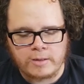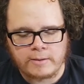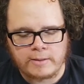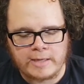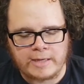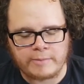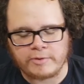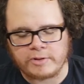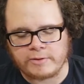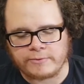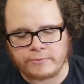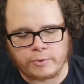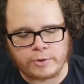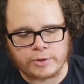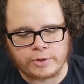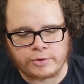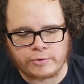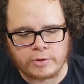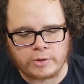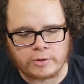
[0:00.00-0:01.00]
Emery's
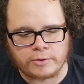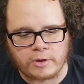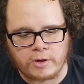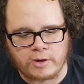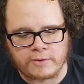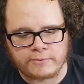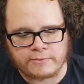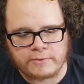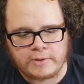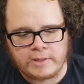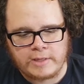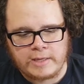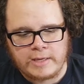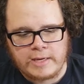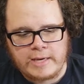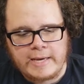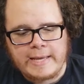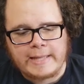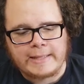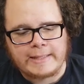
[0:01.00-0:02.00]
voice trailed off.
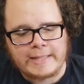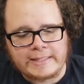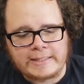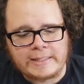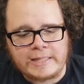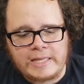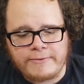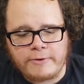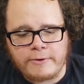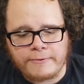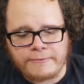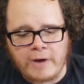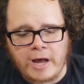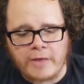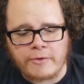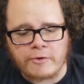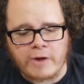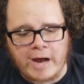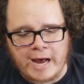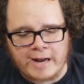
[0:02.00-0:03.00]
Let's leave your
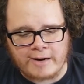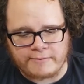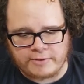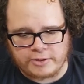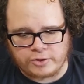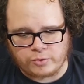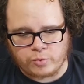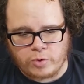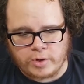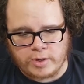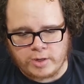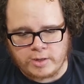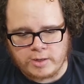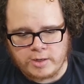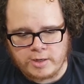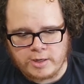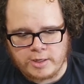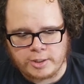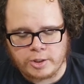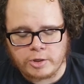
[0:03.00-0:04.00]
father out of this one.
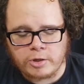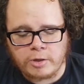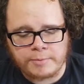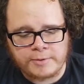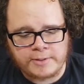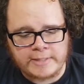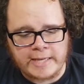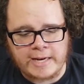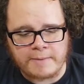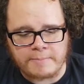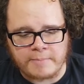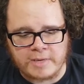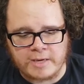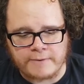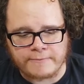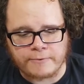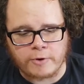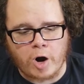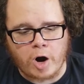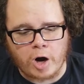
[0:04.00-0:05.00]
You're upset at me
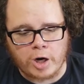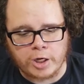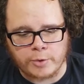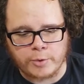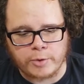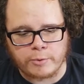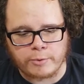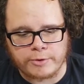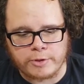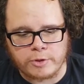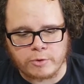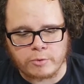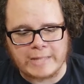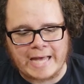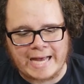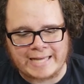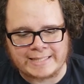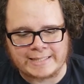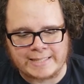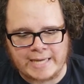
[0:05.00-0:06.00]
for arguing with you
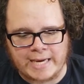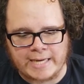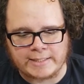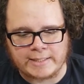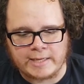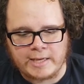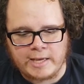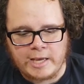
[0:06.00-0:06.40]
last night.